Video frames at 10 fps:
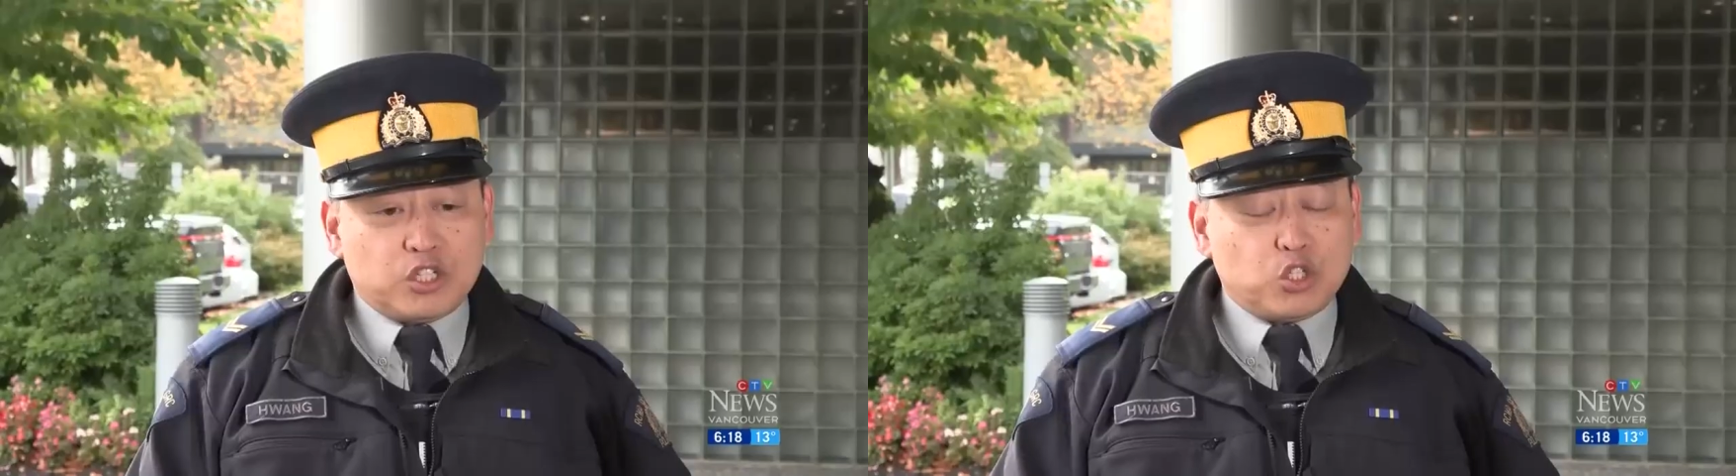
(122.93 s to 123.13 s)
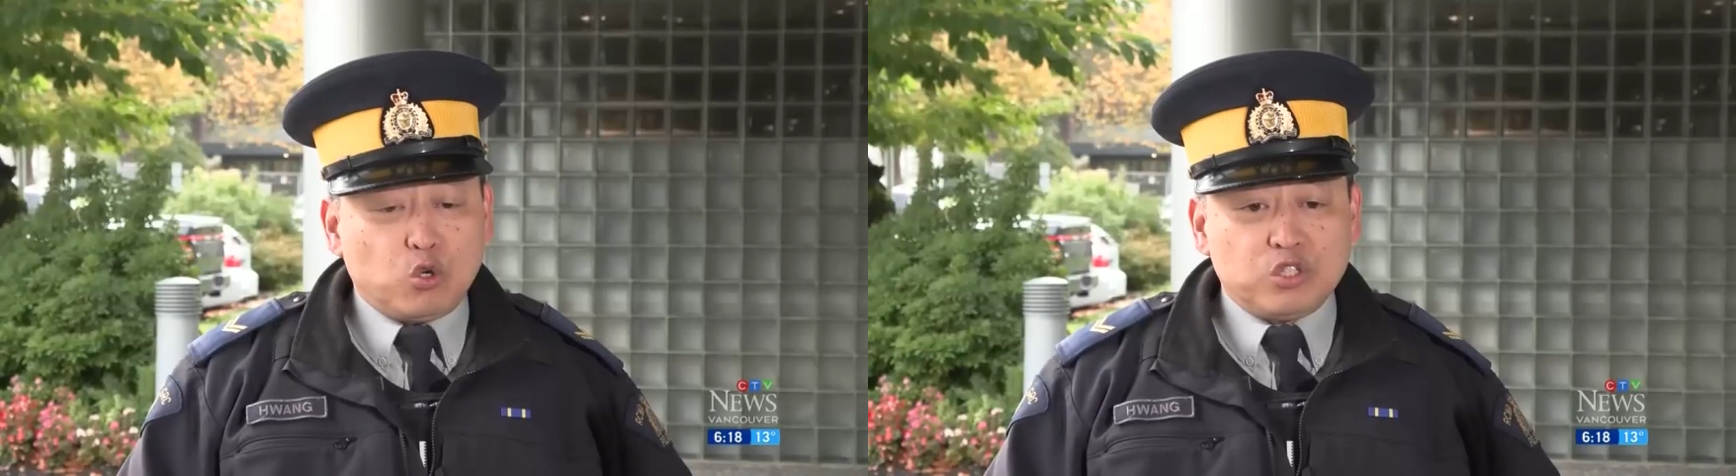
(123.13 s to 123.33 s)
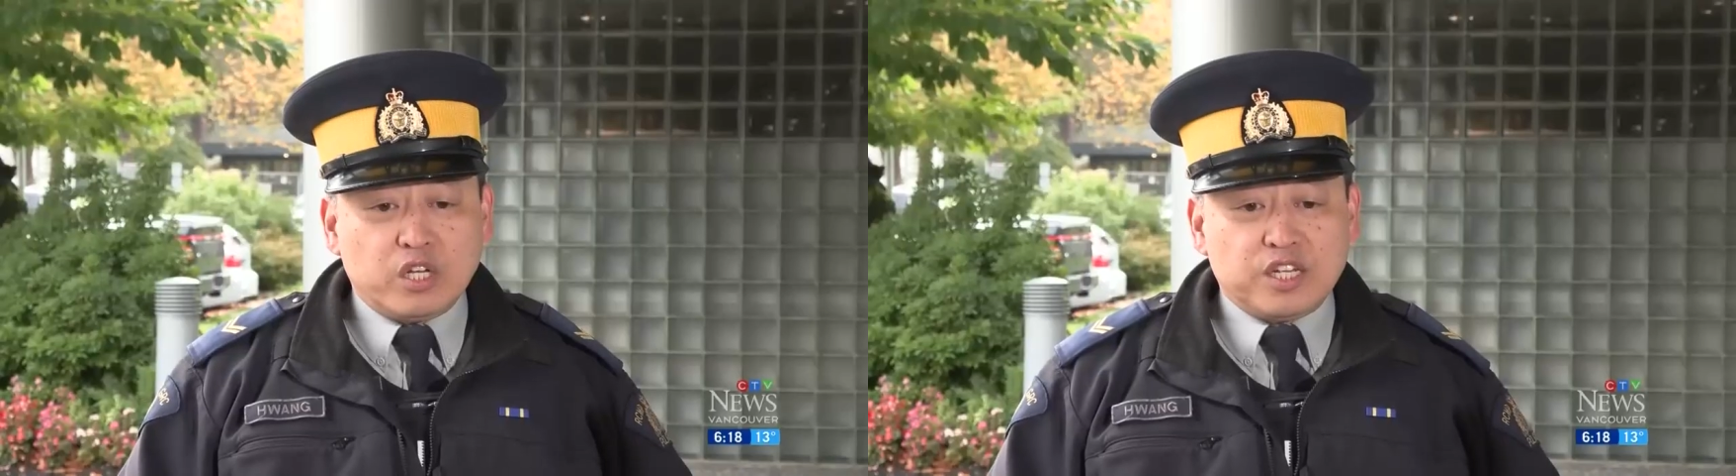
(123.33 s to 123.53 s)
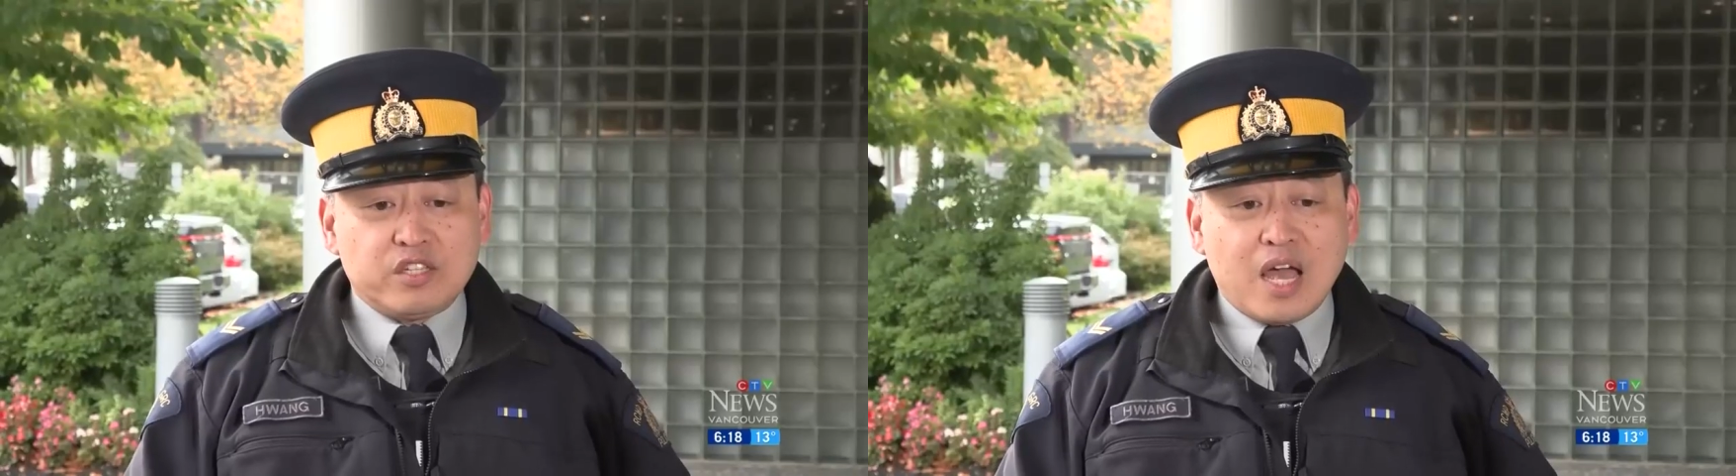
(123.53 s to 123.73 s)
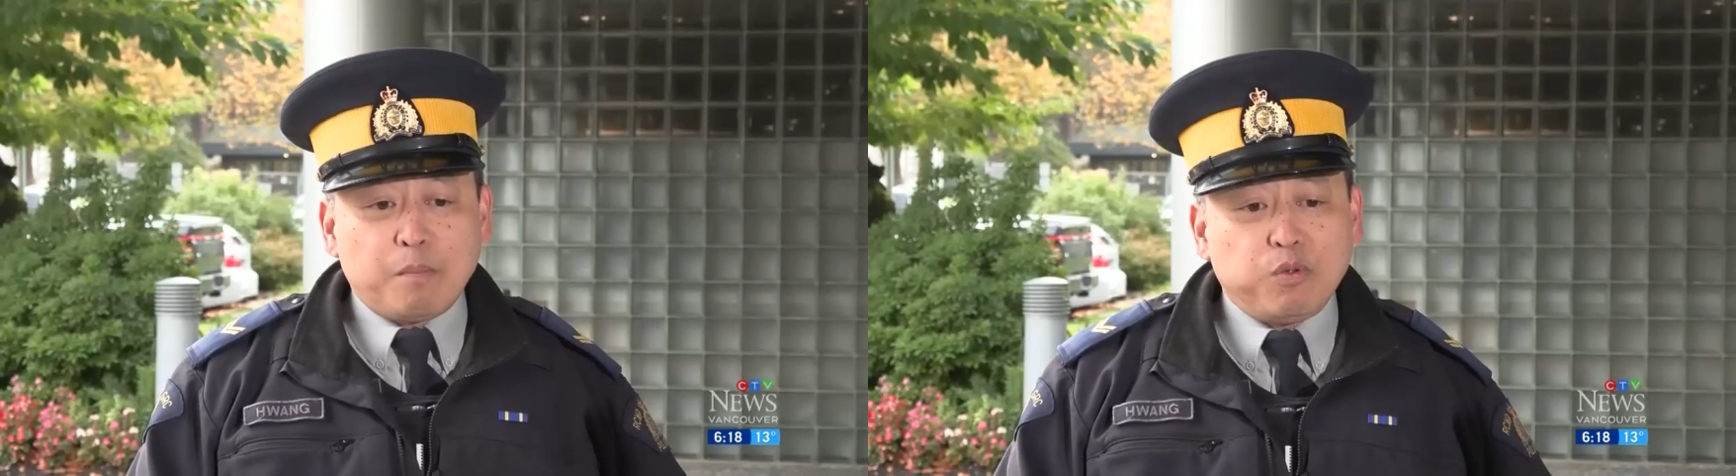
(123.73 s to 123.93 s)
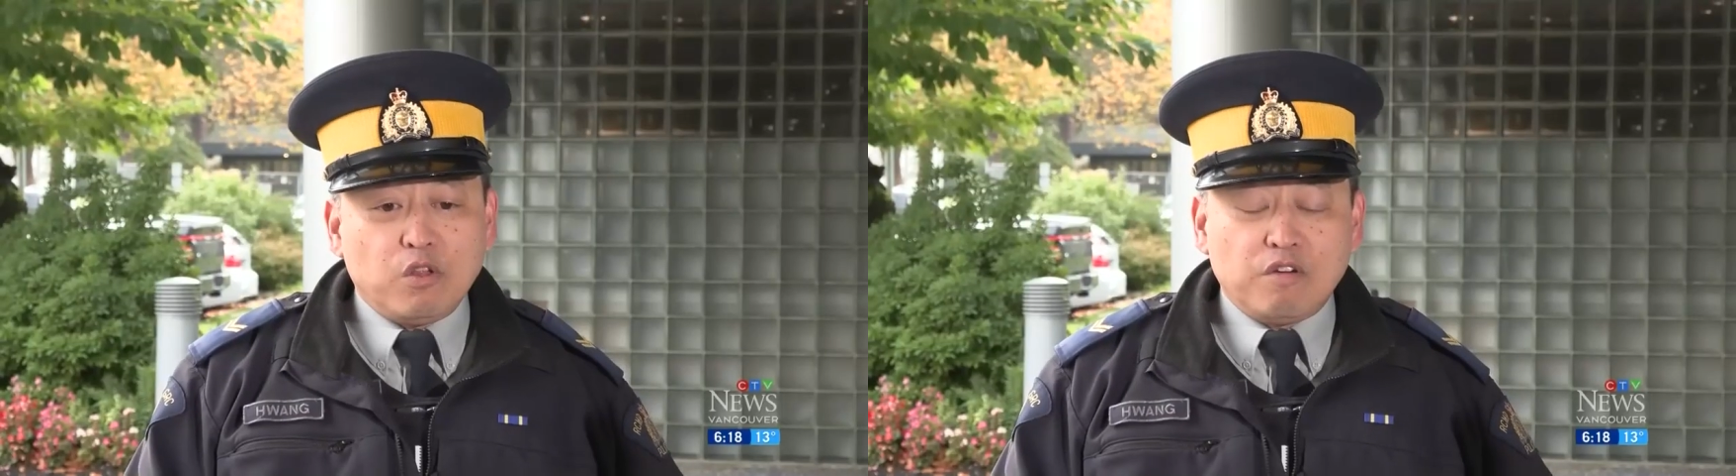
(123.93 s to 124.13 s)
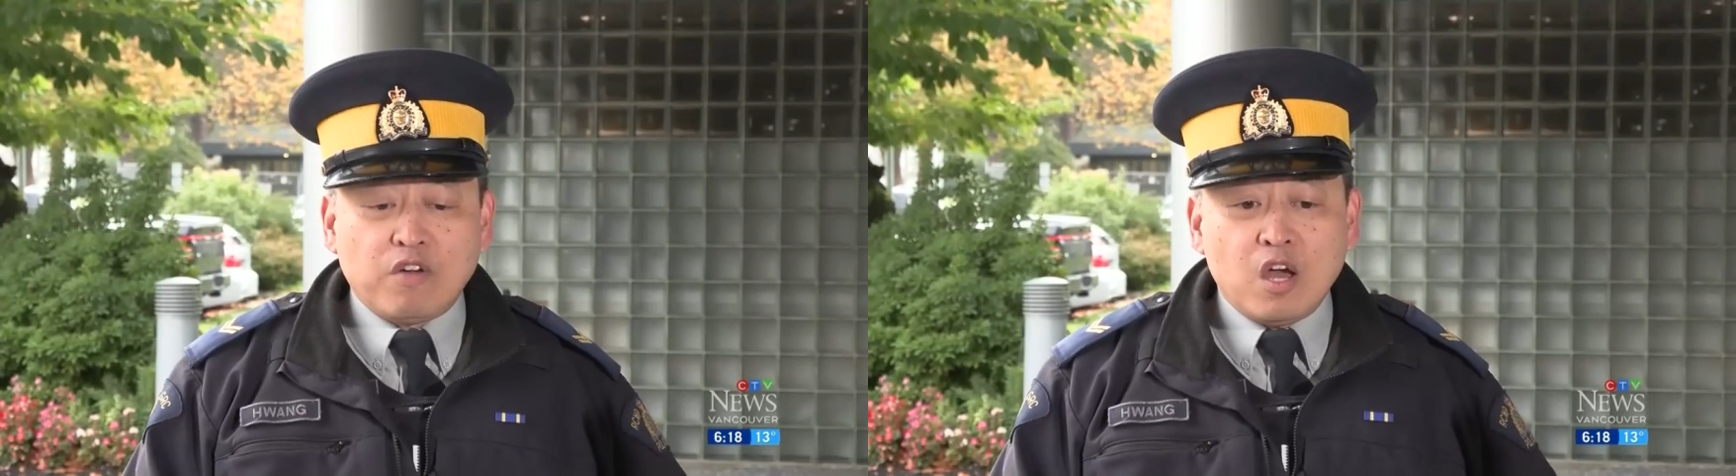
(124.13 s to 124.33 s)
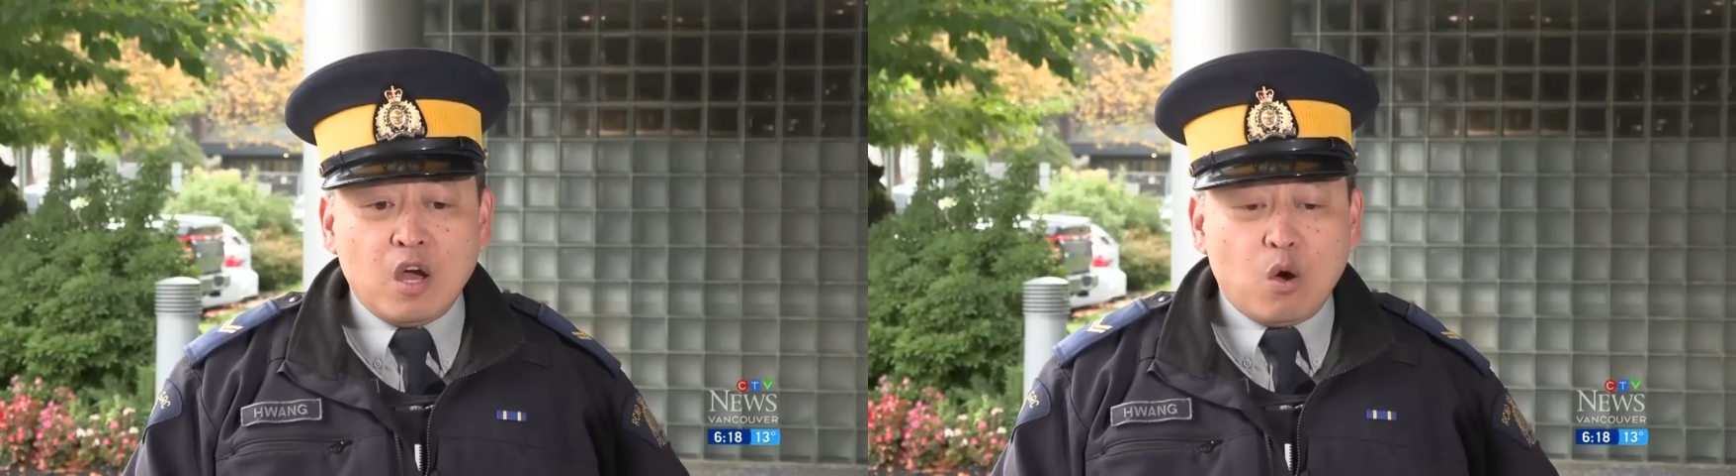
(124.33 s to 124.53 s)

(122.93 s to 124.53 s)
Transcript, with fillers: It shows an example of